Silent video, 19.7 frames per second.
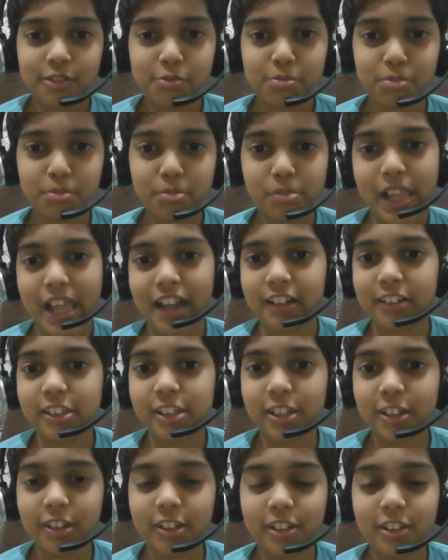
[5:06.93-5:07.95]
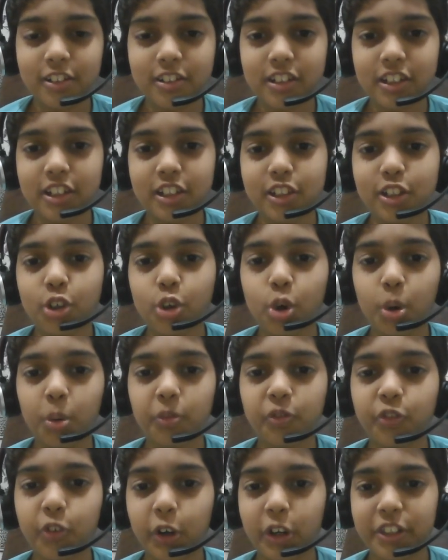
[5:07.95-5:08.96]
Really
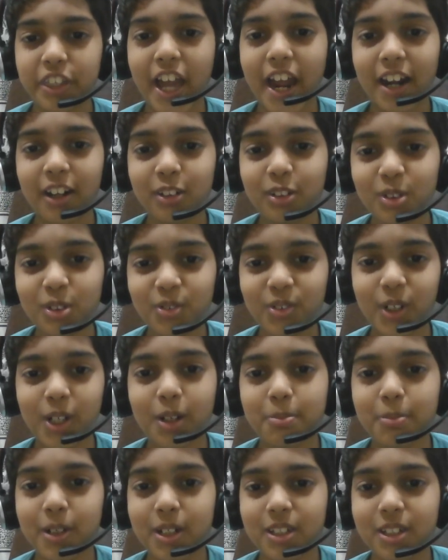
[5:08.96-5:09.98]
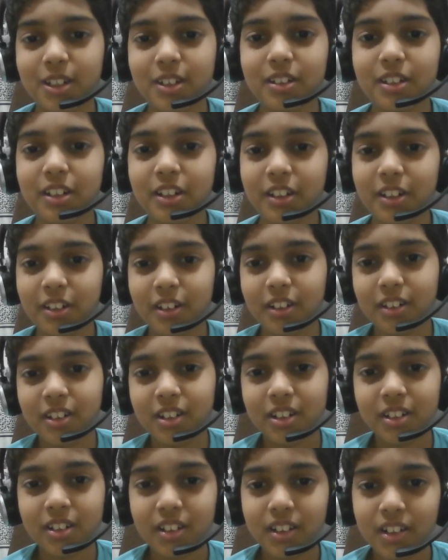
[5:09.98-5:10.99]
hoped for that to work, but it didn't.
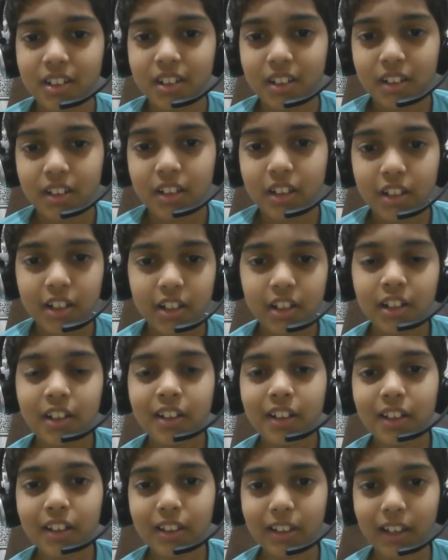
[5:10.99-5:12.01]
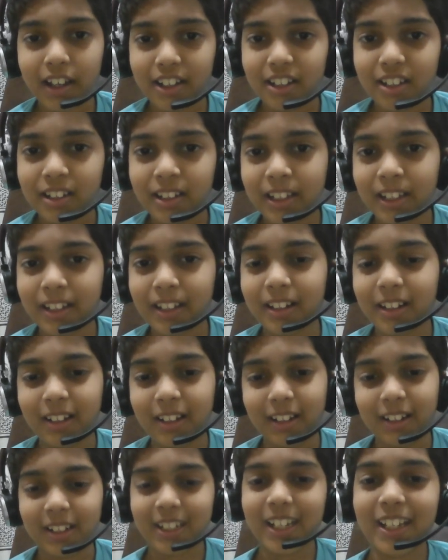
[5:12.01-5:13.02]
Yeah, King
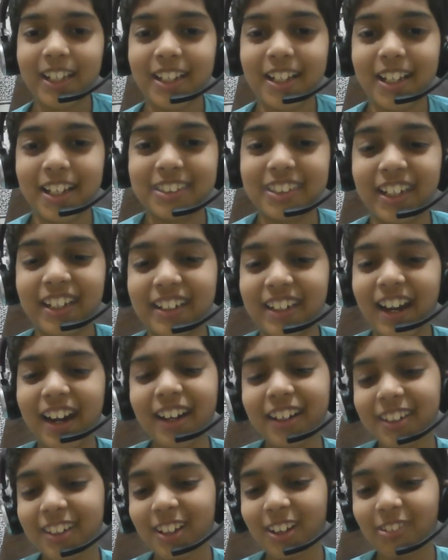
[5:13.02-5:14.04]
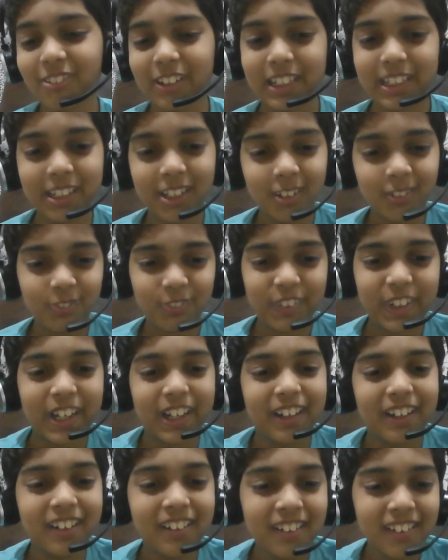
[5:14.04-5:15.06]
gets hit and the queen is
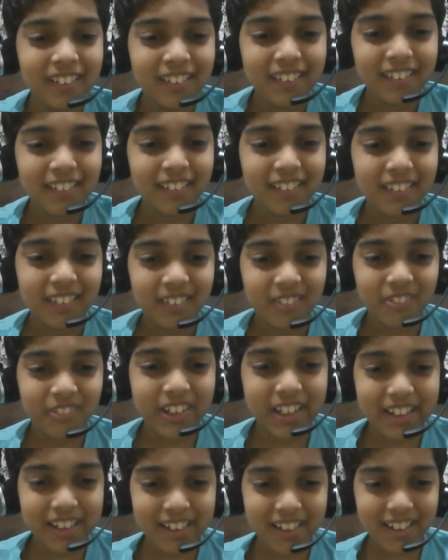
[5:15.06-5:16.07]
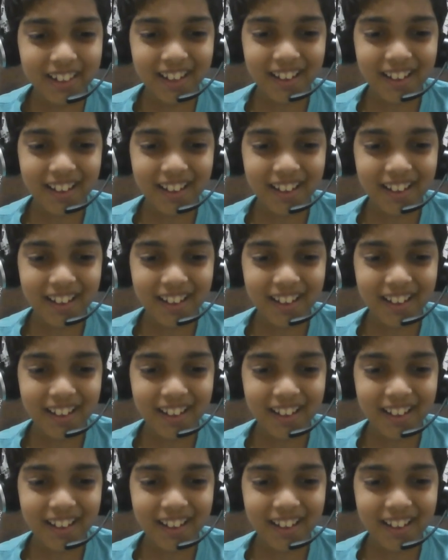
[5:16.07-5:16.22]
pinned. Well,